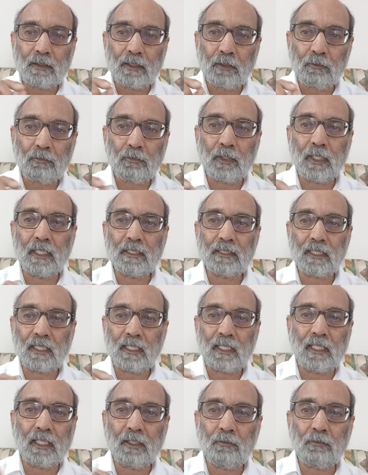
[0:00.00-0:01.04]
difference,
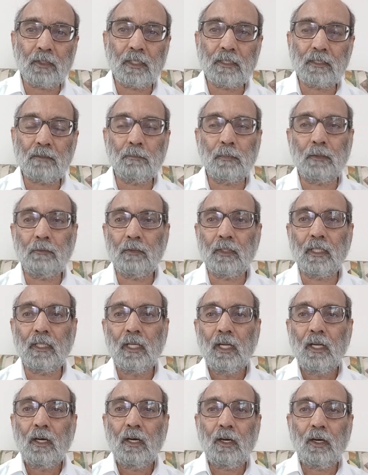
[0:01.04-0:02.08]
subtle difference between
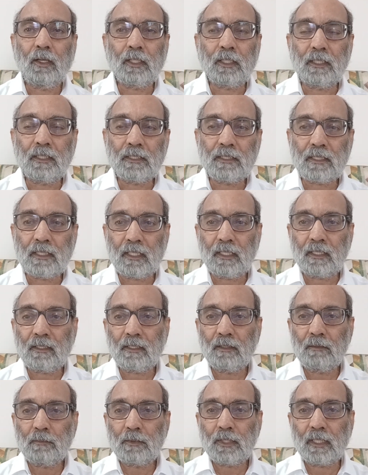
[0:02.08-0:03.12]
all these three
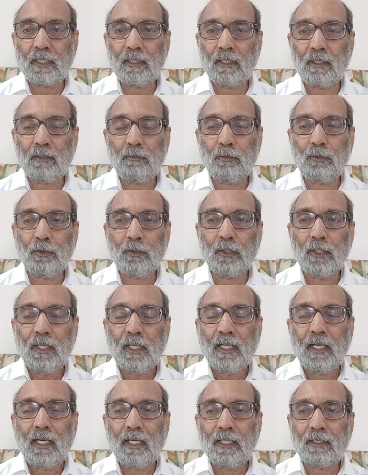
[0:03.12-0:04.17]
terms, and therefore
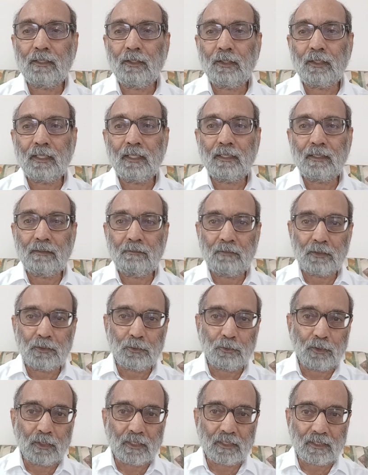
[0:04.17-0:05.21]
I thought that we
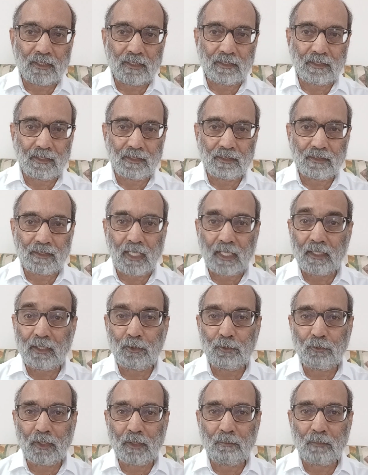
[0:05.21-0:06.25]
should discuss this. Thank
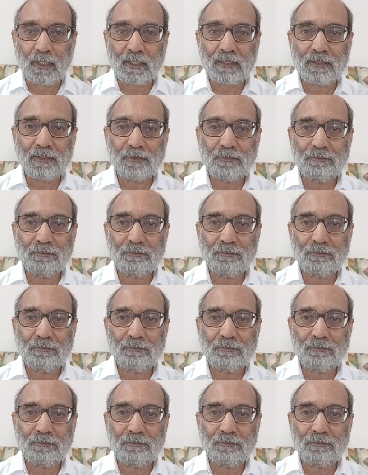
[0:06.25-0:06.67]
you very much.